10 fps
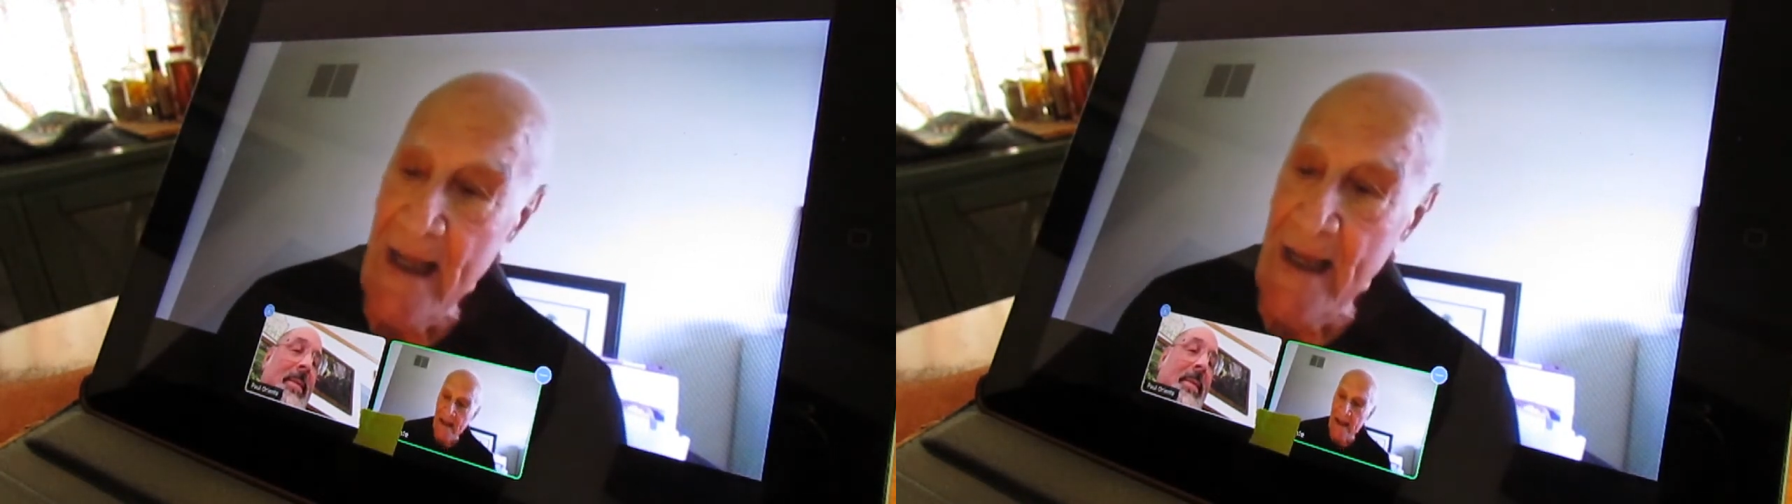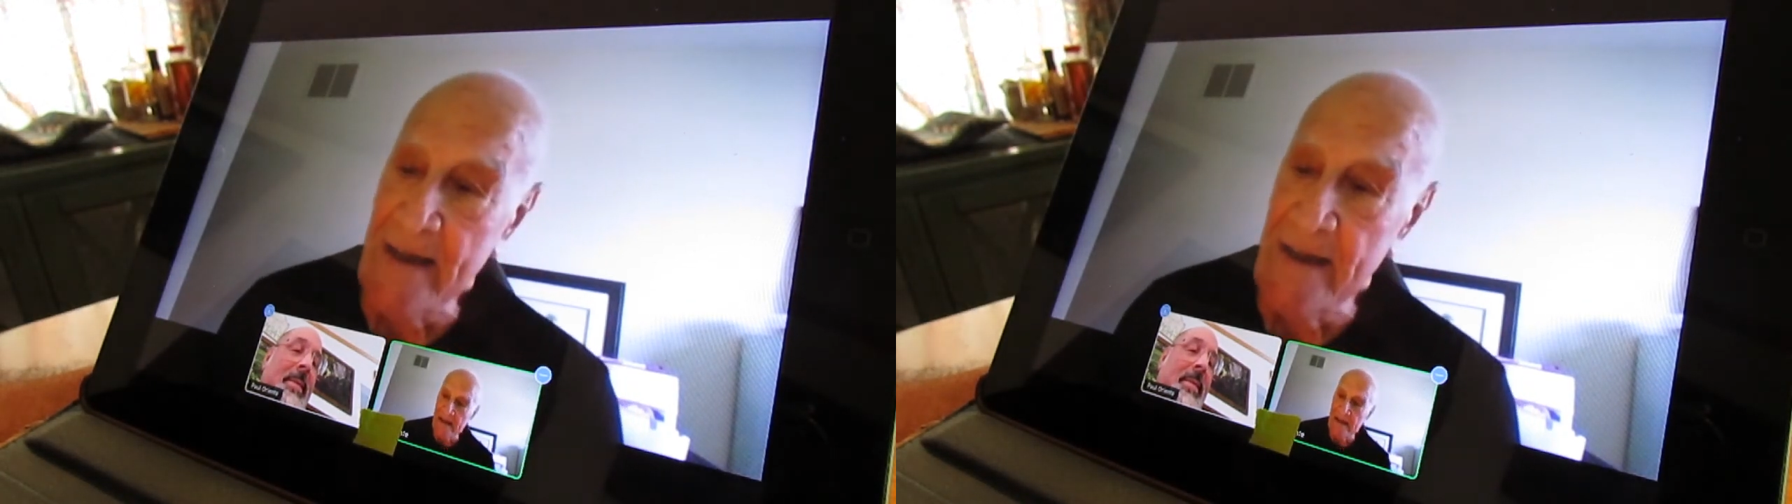
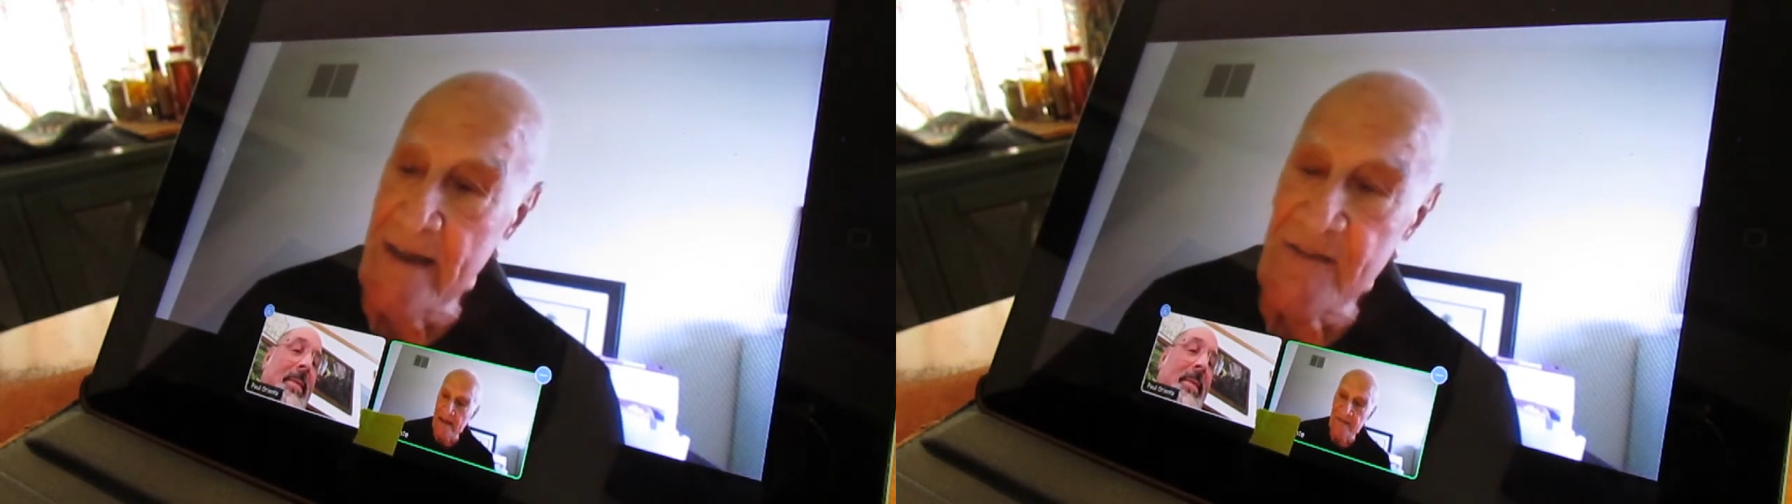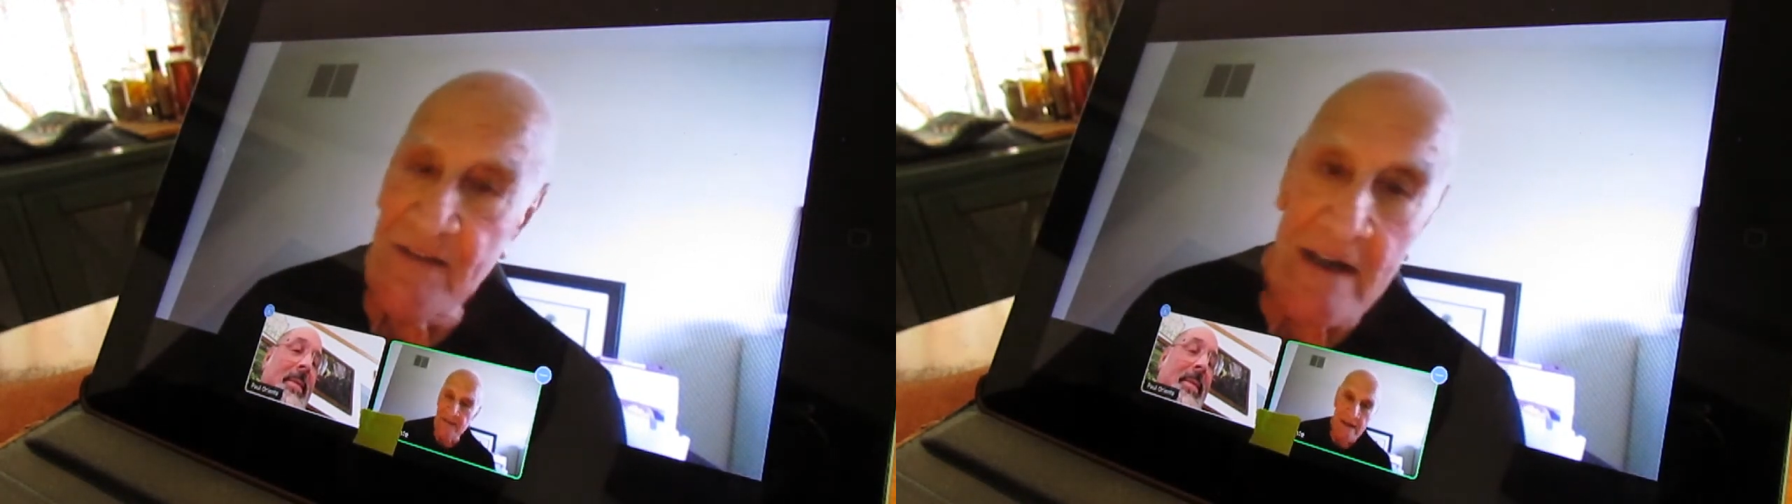And
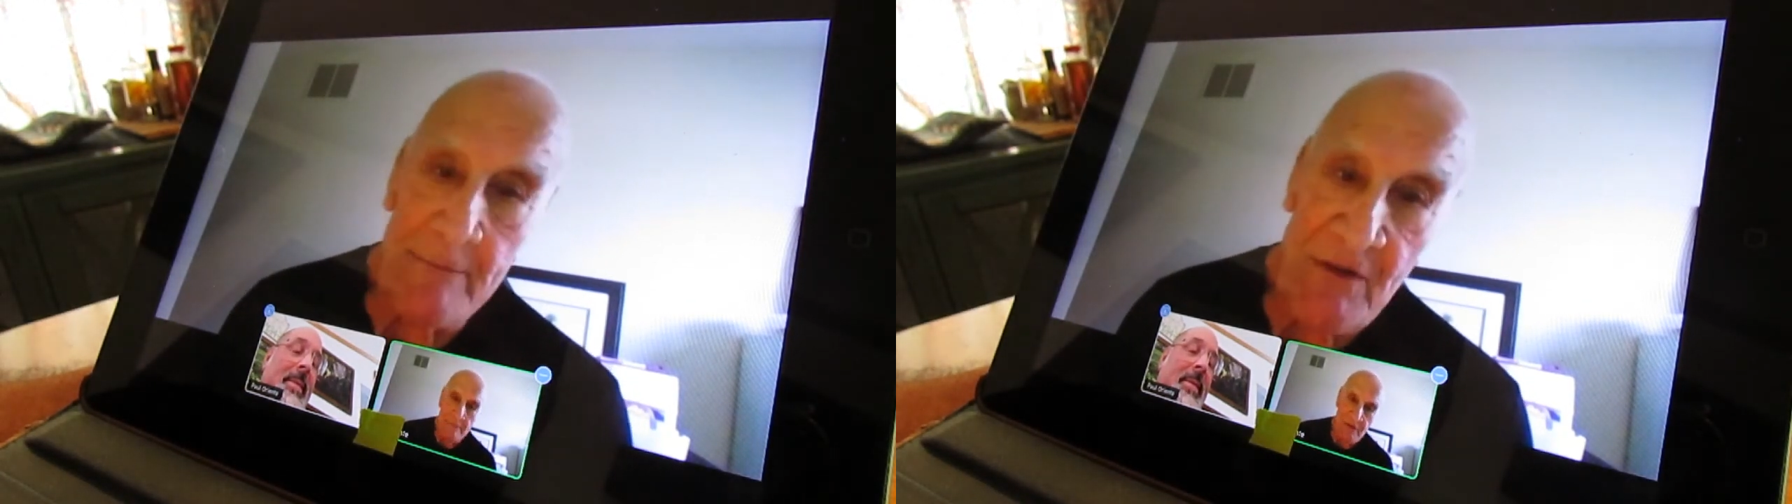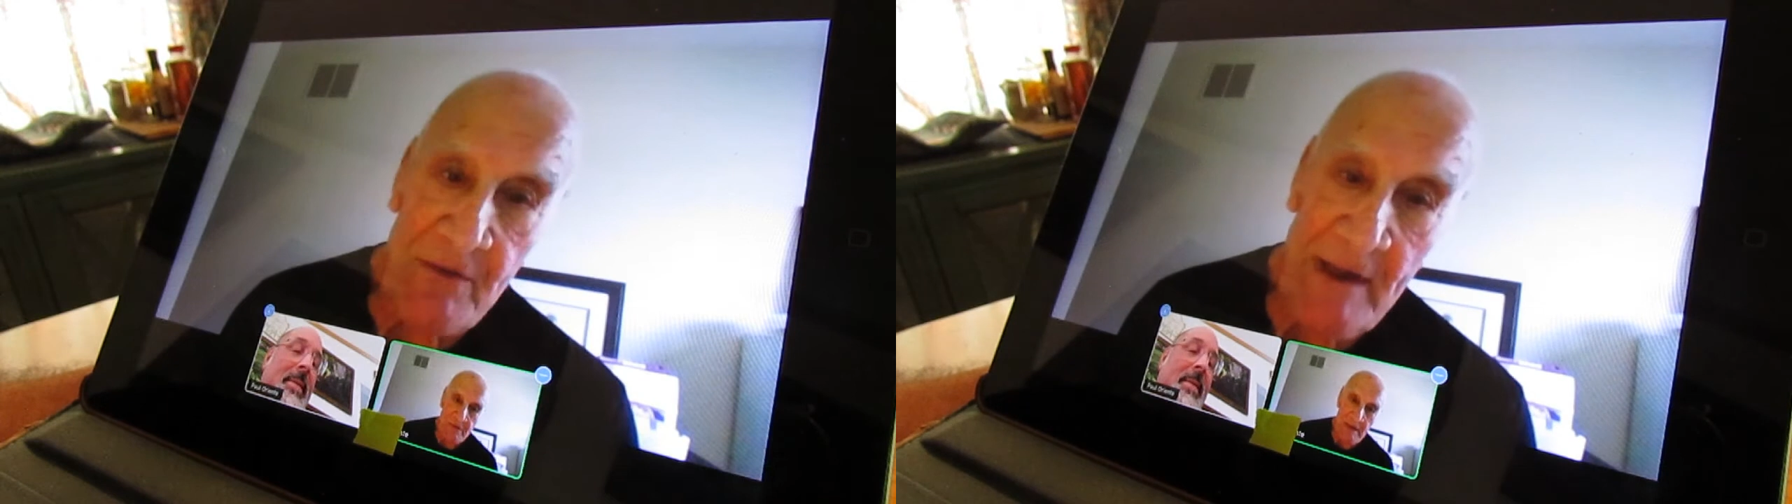he set
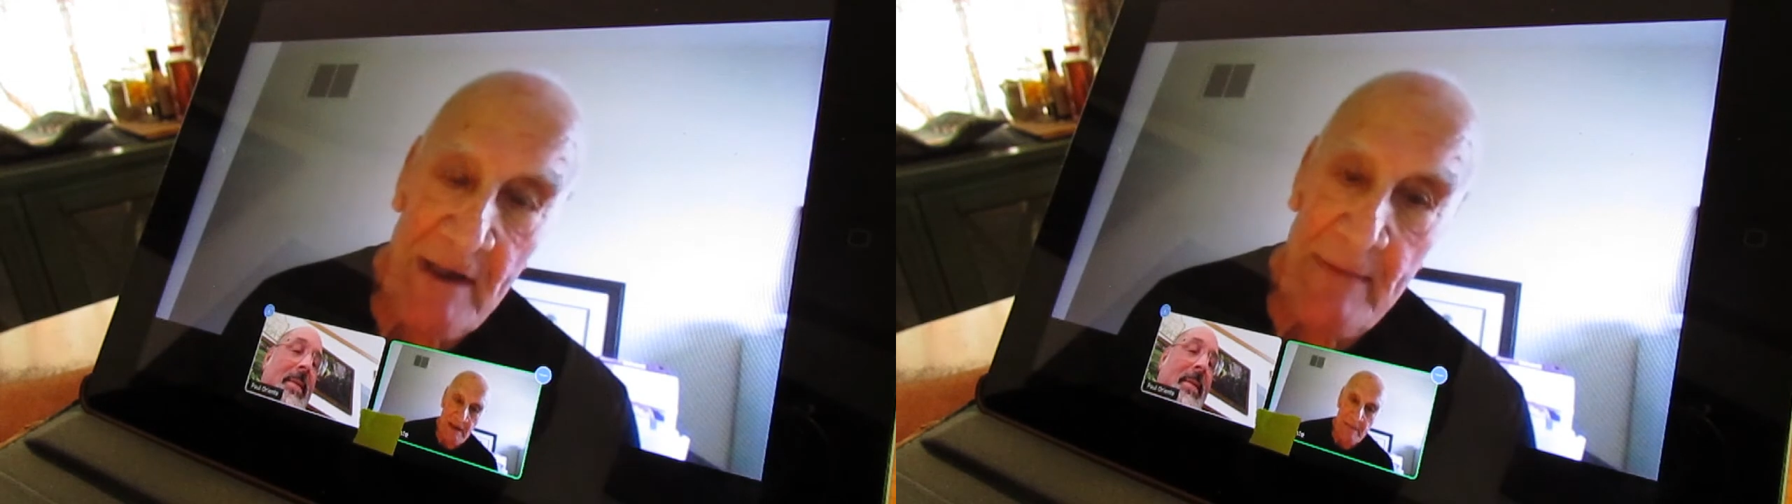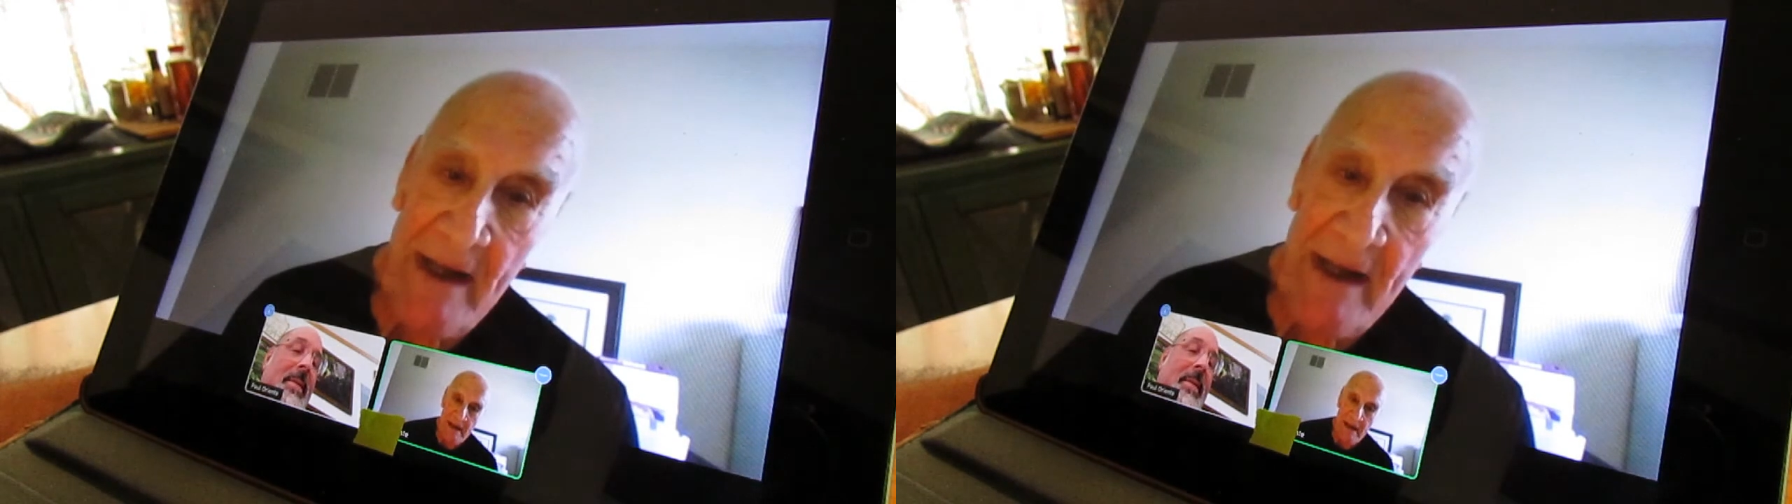up a speed